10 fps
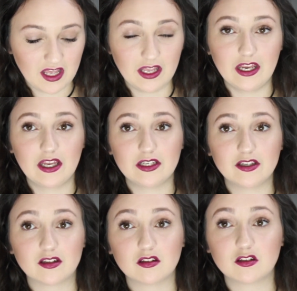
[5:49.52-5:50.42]

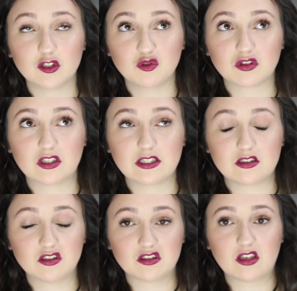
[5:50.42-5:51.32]
And usually
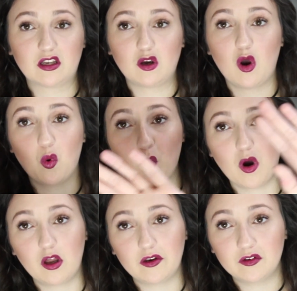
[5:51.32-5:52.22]
it's just like a
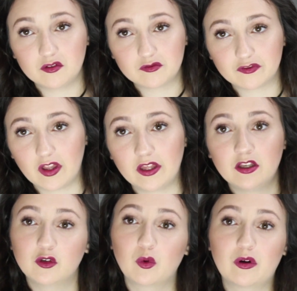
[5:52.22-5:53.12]
one flight.
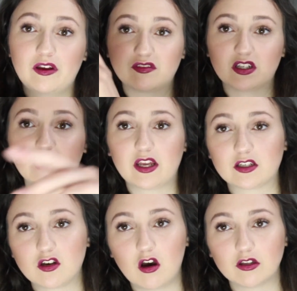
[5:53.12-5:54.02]
You won't have to
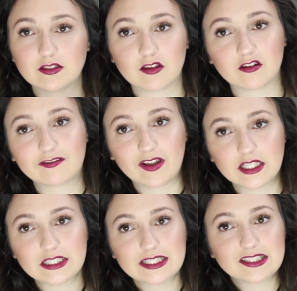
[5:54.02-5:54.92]
connect to all these other
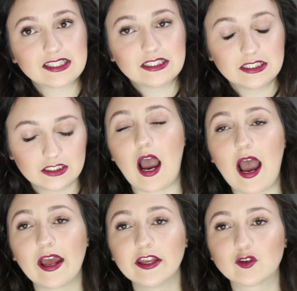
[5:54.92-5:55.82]
flights.
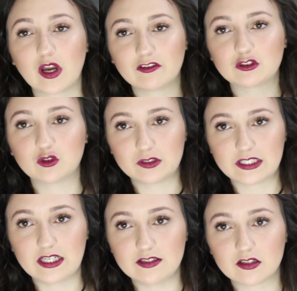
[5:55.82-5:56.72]
I travel to
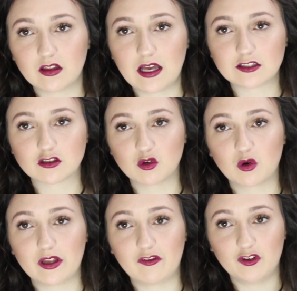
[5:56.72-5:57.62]
cities a lot,
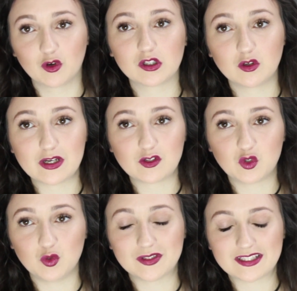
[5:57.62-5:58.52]
so if you're going
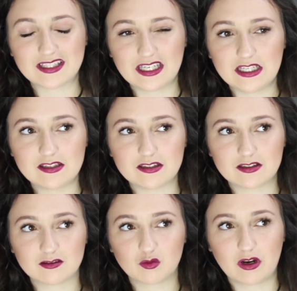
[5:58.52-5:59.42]
to cities,
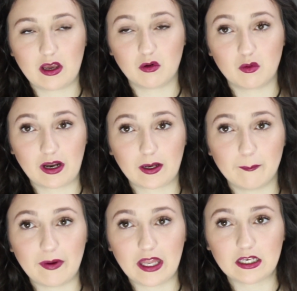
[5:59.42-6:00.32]
this is what I would
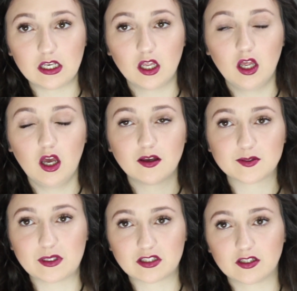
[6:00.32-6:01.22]
recommend,
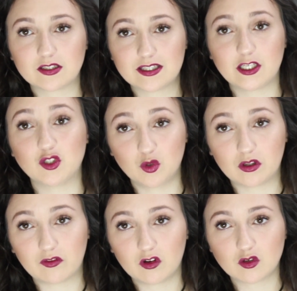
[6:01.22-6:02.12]
especially because I do
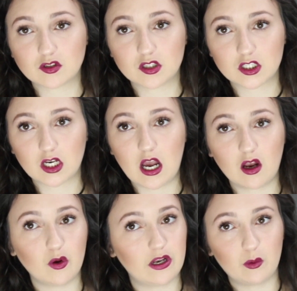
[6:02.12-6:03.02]
live close to Chicago and